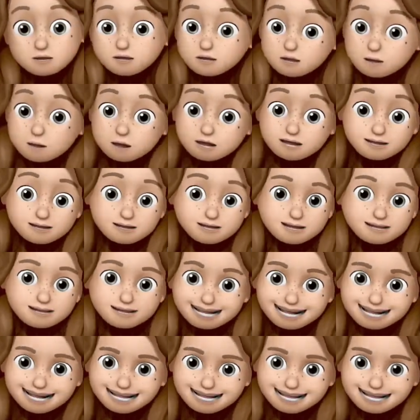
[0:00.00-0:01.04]
the book of
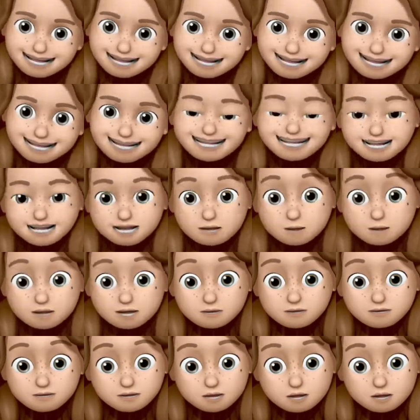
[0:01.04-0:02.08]
Revelation can seem
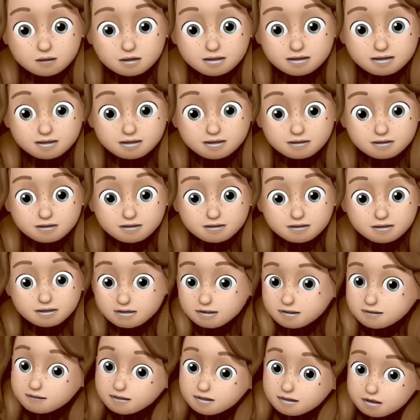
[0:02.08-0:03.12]
confusing,
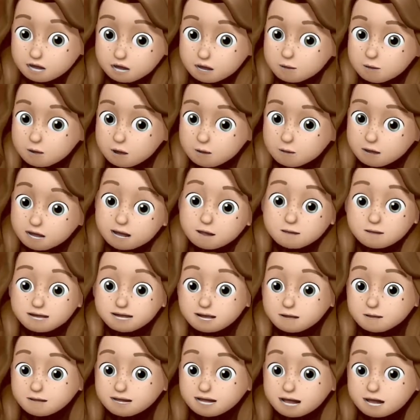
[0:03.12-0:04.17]
even to grown ups
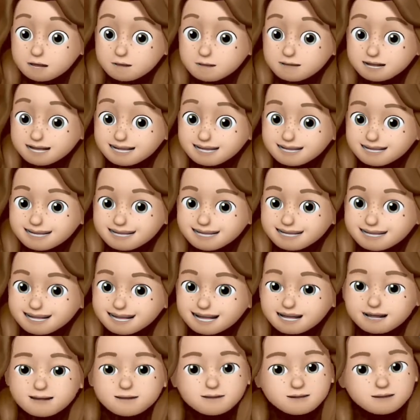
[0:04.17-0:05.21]
sometimes.
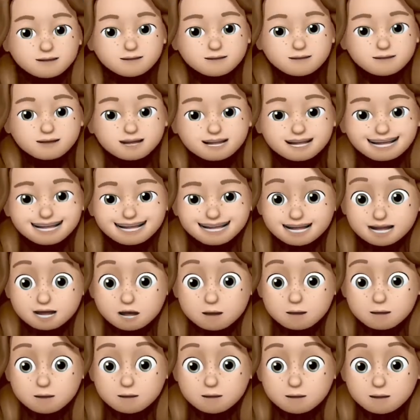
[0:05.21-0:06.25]
But we're going to
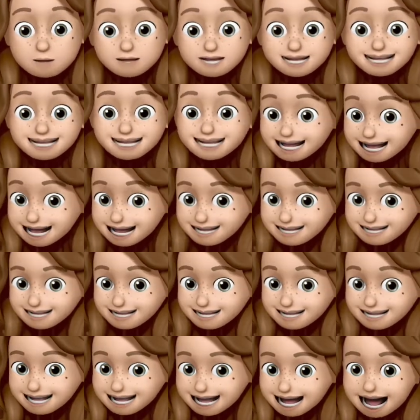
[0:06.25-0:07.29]
go through it together,
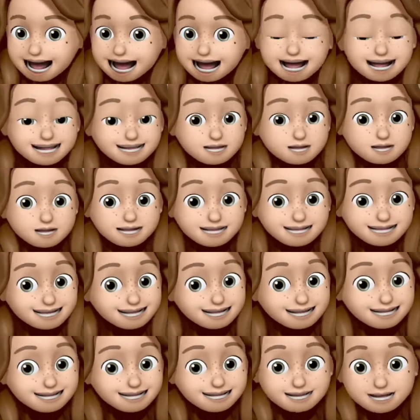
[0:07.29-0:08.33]
and you'll see
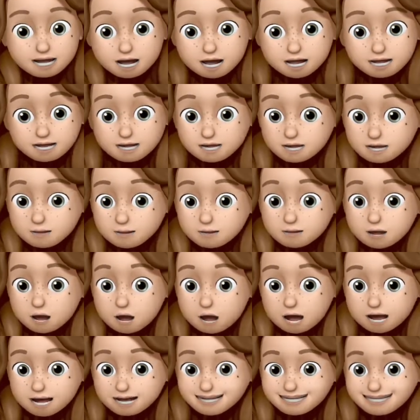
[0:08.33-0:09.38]
it's not too
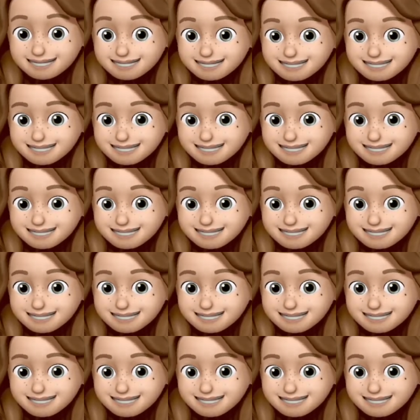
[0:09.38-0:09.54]
hard.